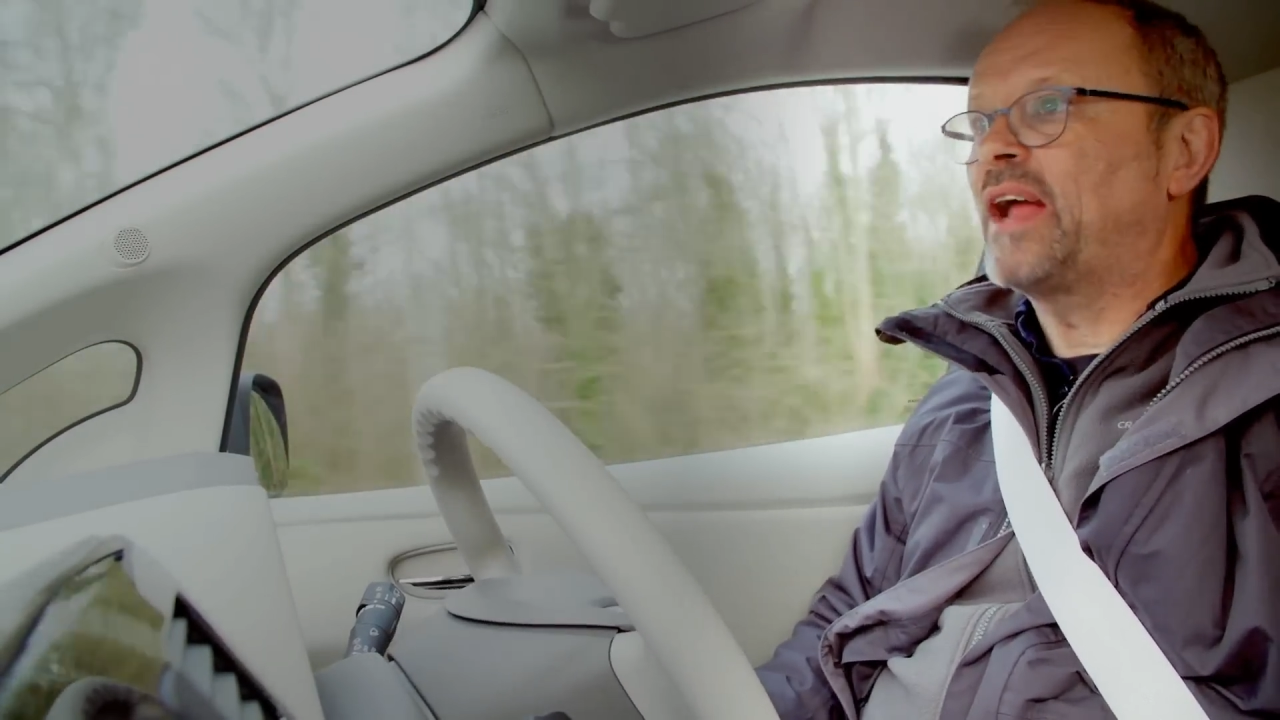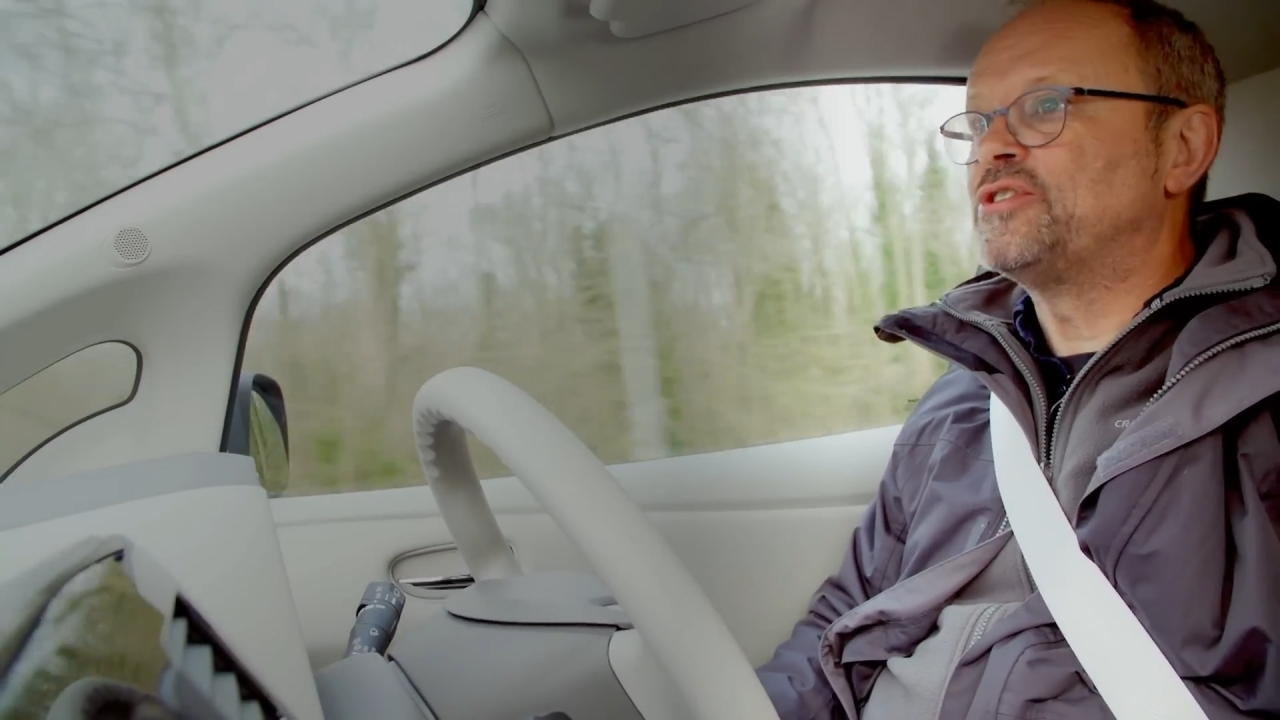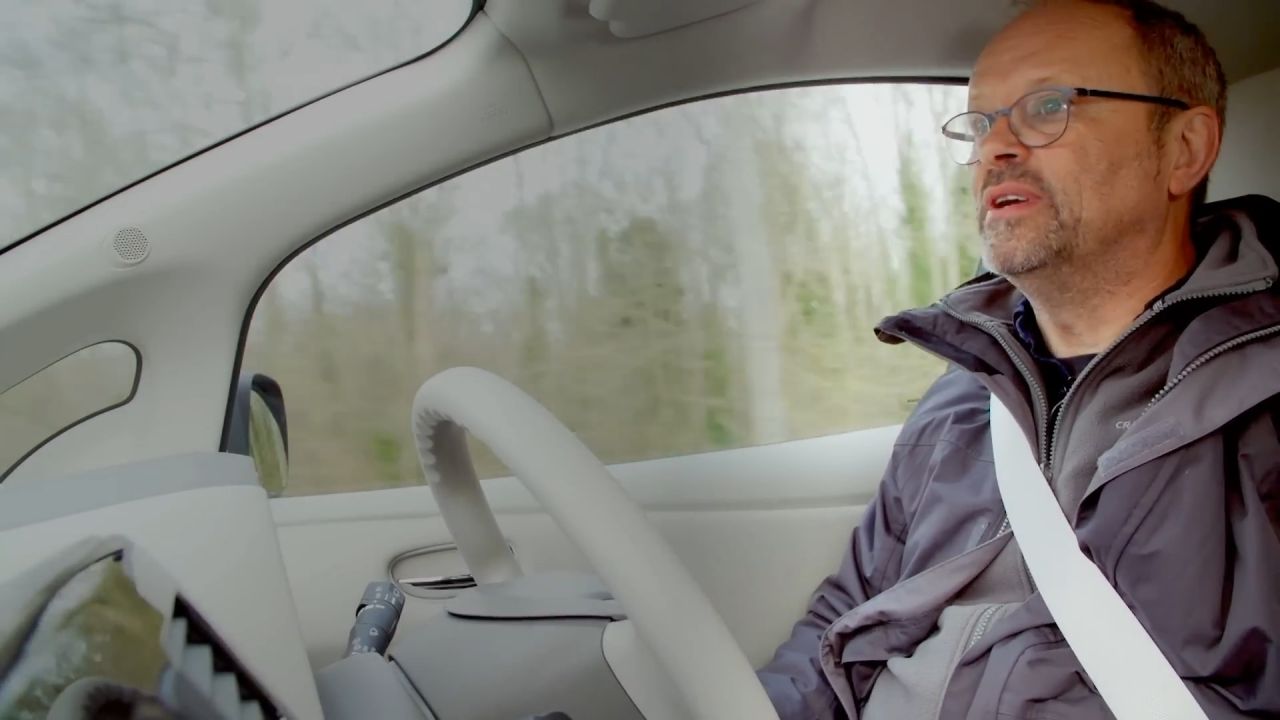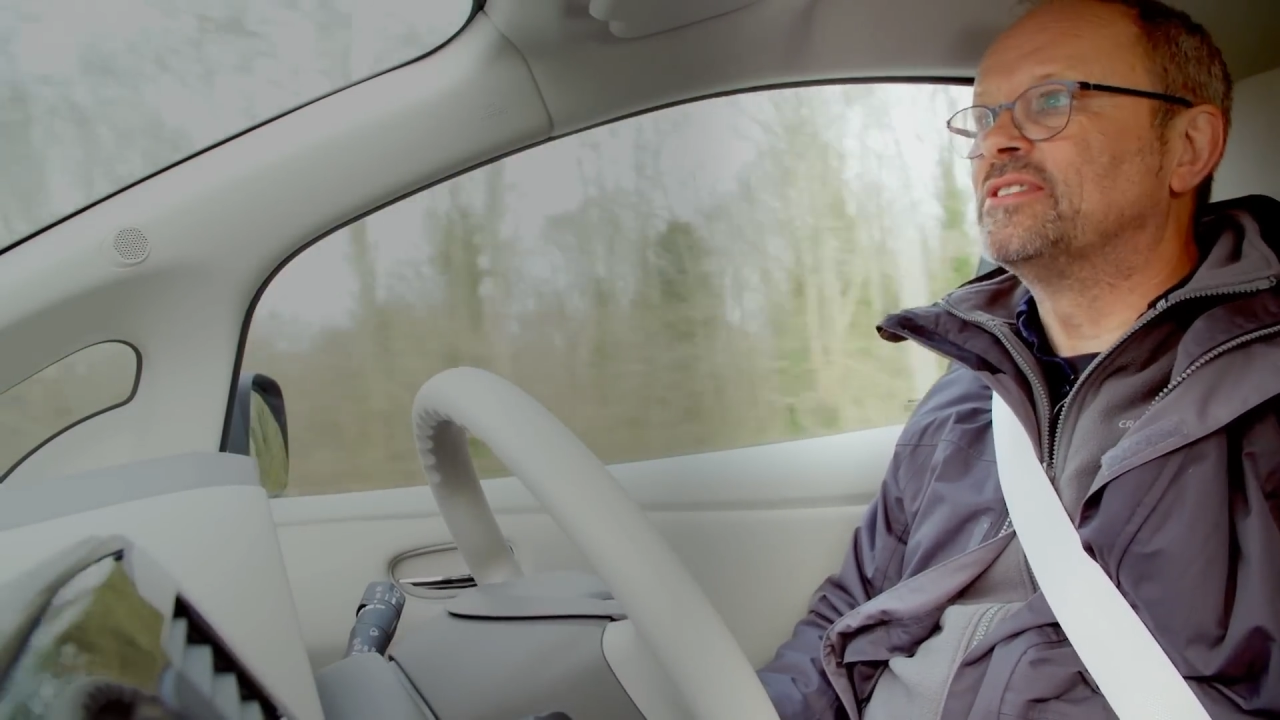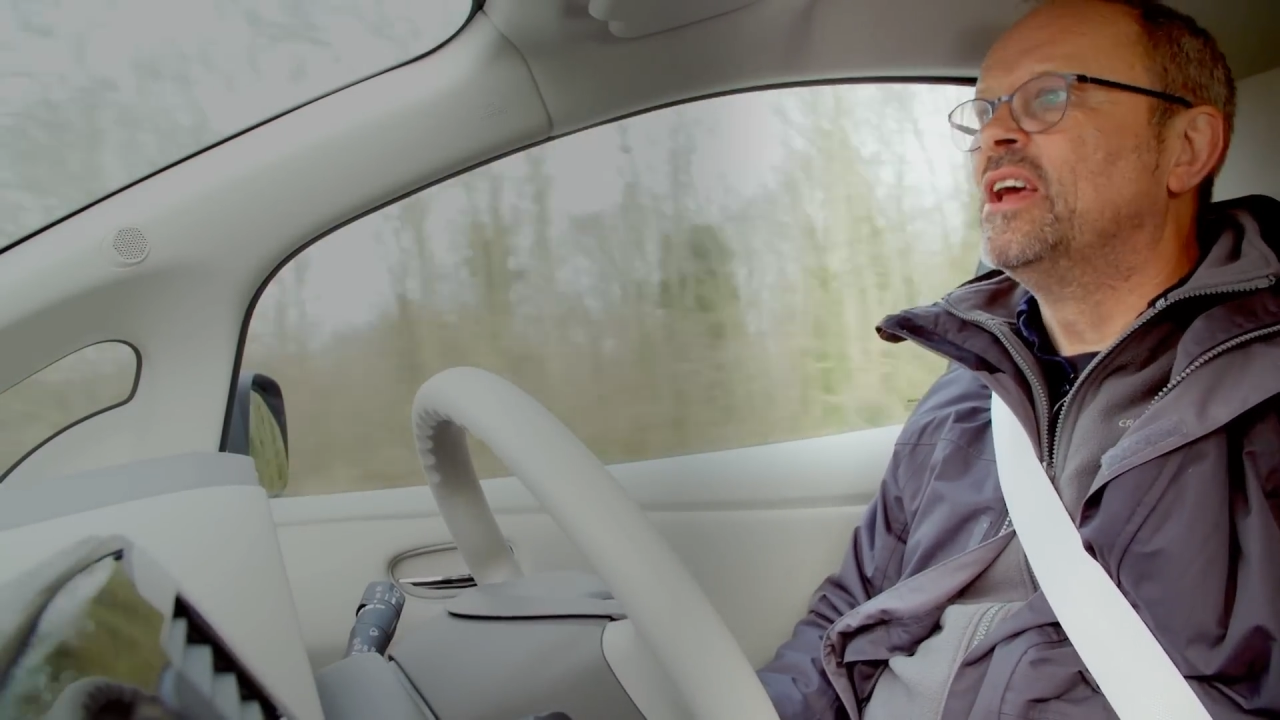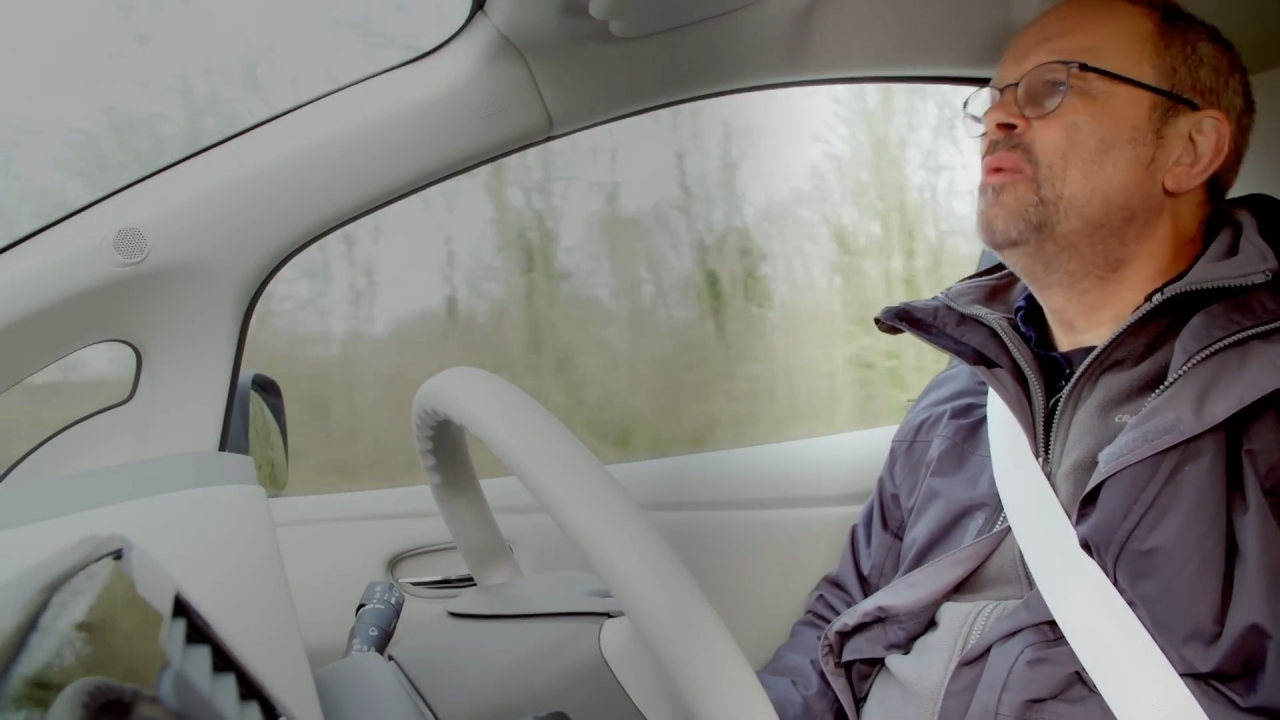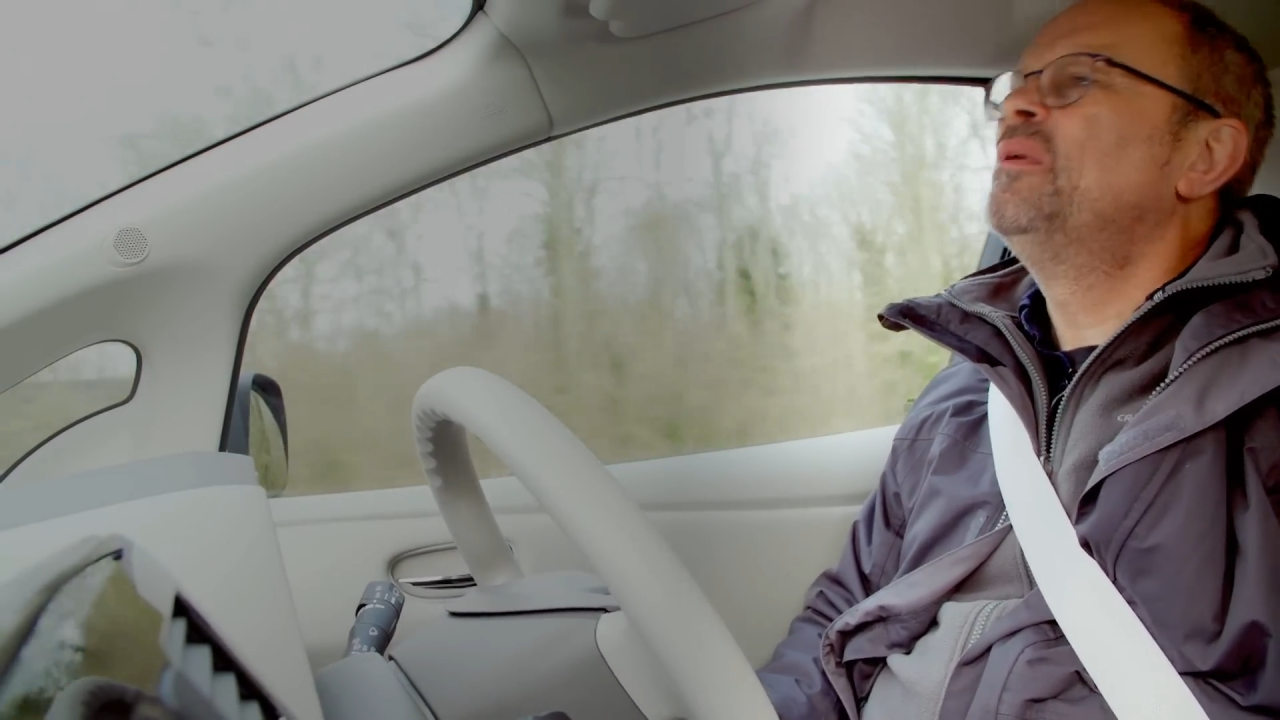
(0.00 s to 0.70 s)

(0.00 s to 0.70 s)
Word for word: batteries.